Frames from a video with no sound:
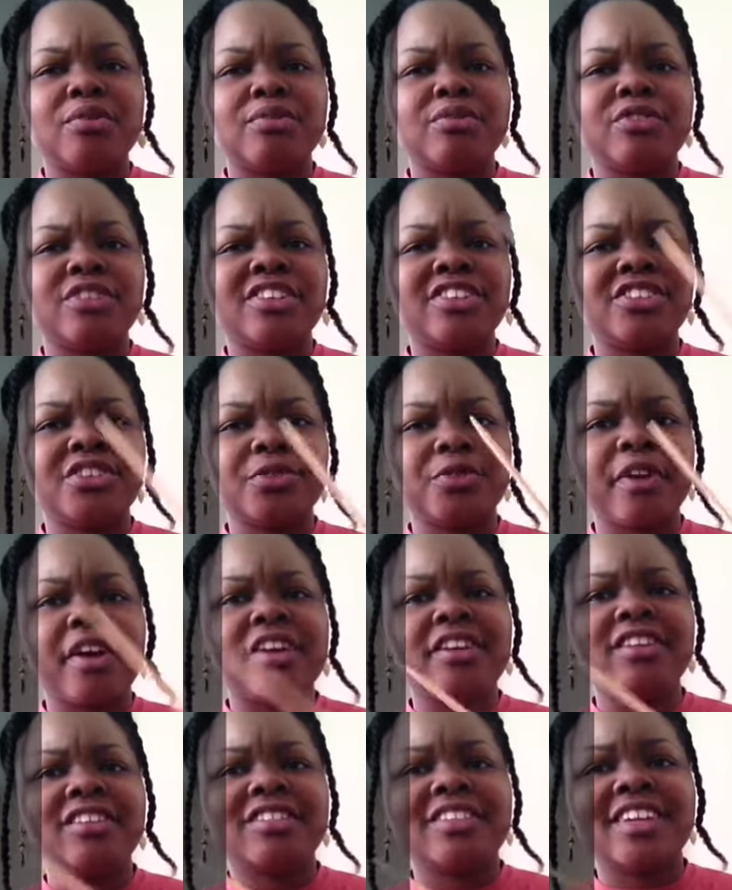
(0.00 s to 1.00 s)
just a
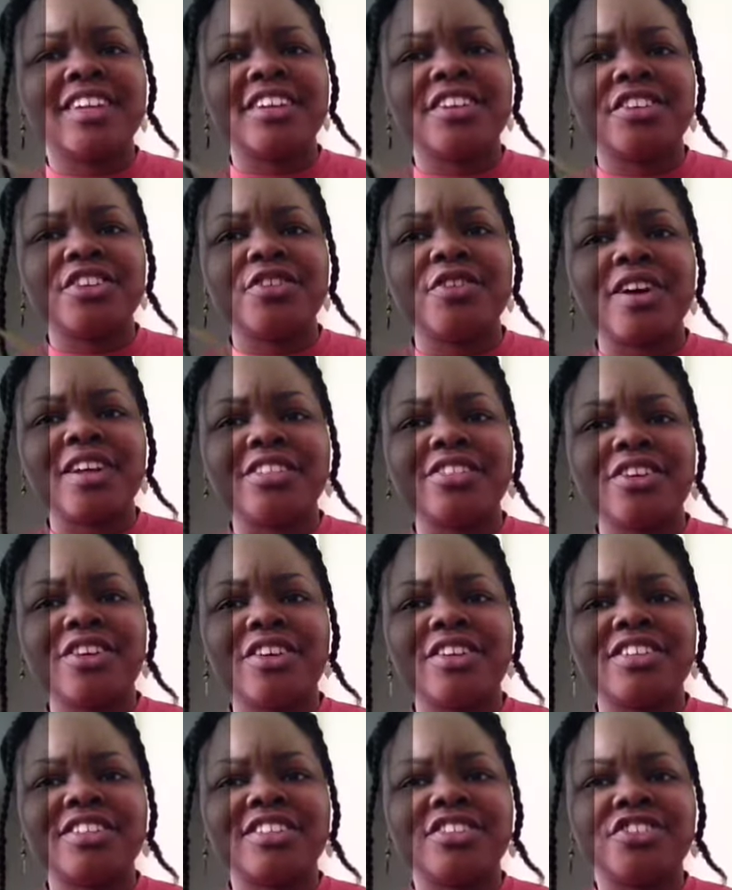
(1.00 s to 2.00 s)
regular thing to do. I
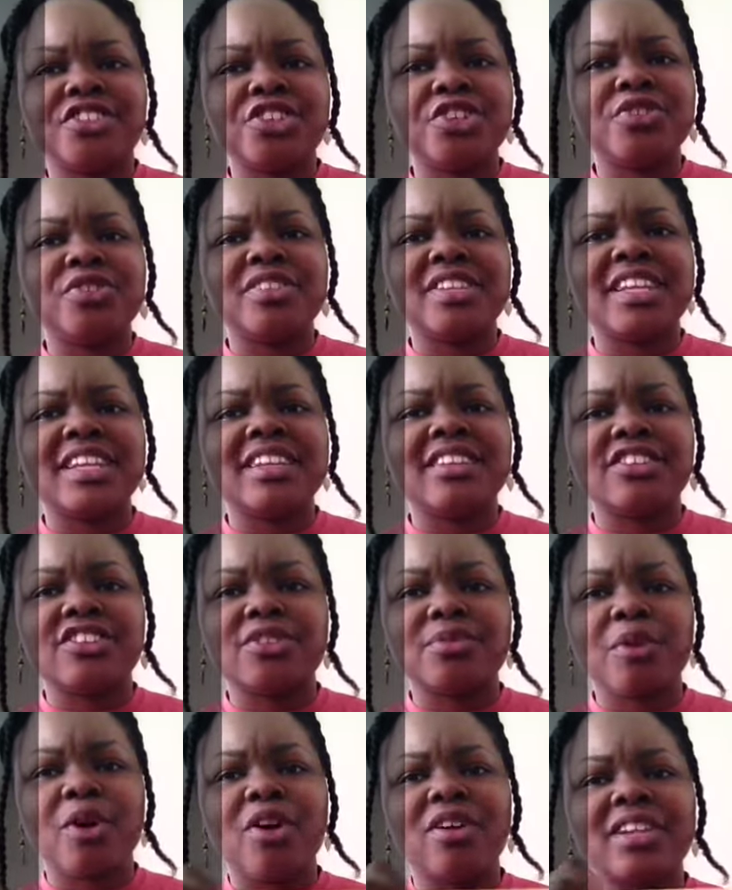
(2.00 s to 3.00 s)
thought just using
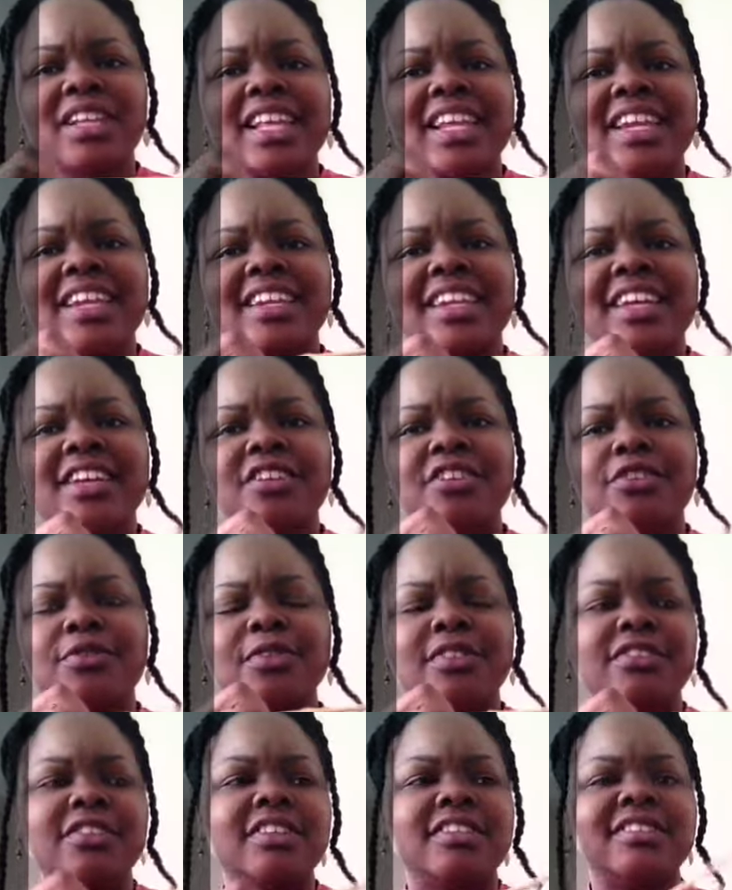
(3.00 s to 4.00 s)
small knitting needles
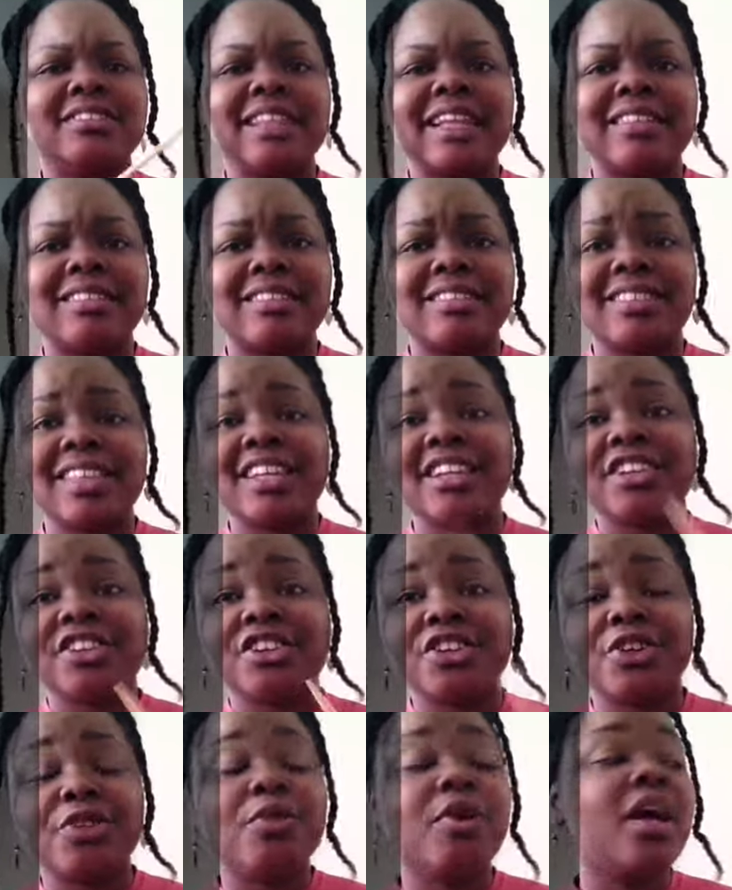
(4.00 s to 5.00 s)
was just like the thing to
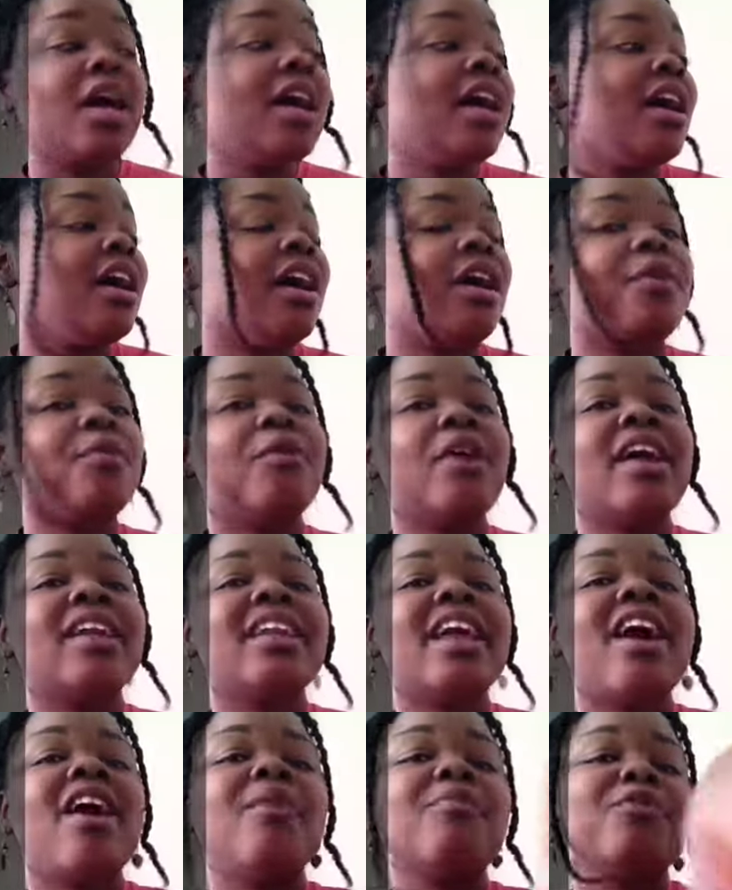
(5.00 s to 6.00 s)
do. Right
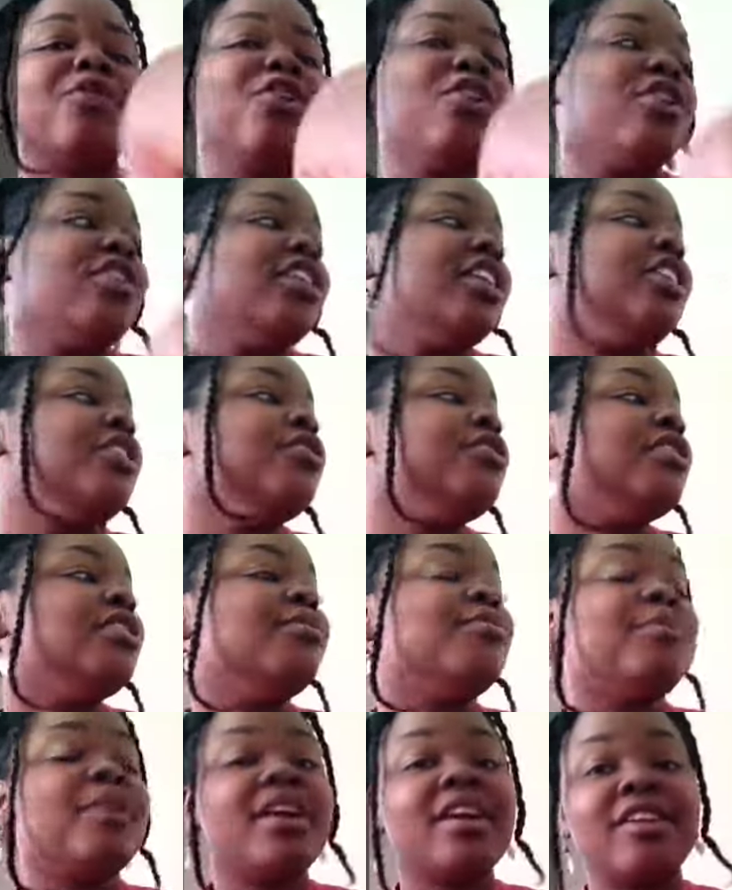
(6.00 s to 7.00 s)
now, I'm currently
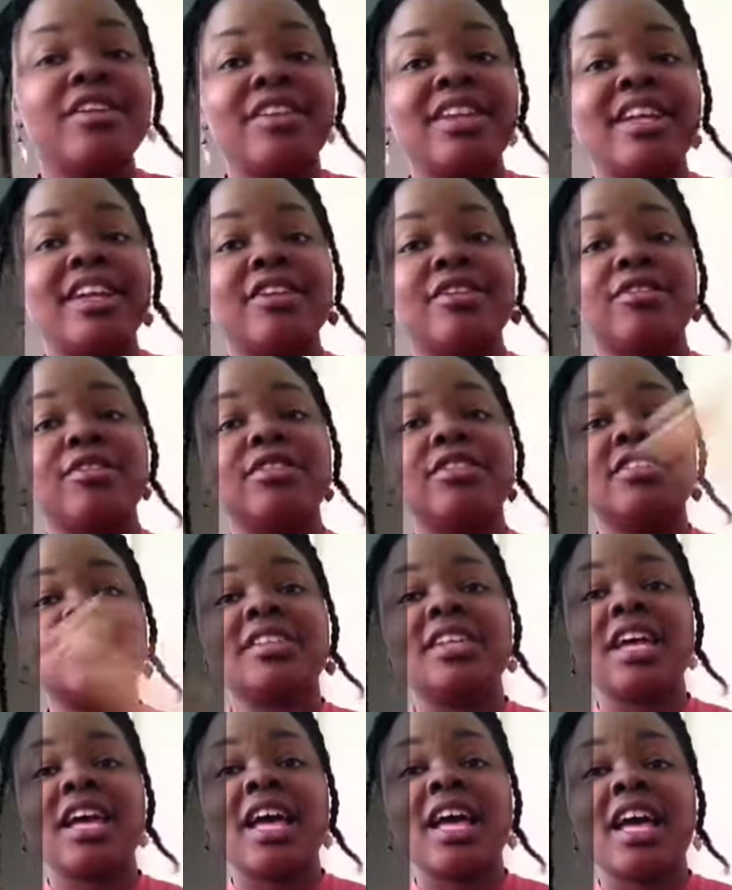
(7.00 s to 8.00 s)
using bigger
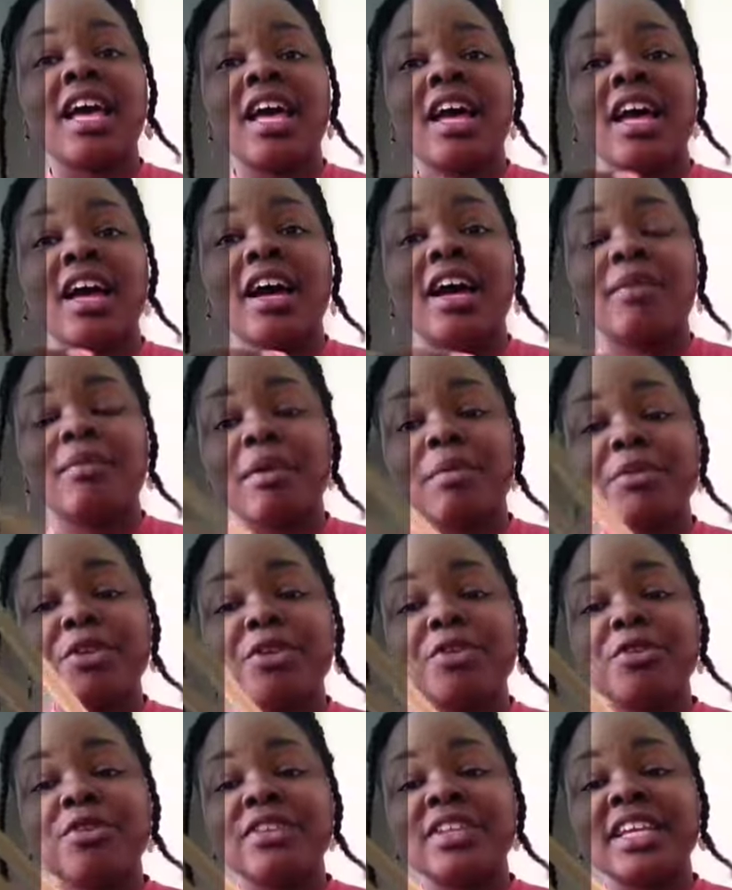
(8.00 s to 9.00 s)
needles. I'm
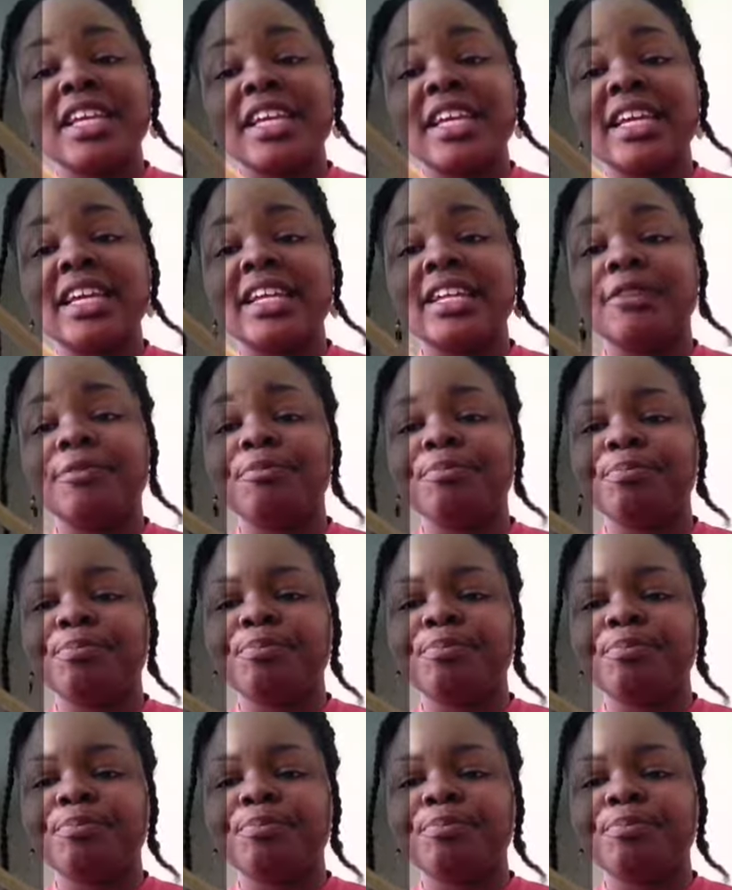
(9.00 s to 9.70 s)
using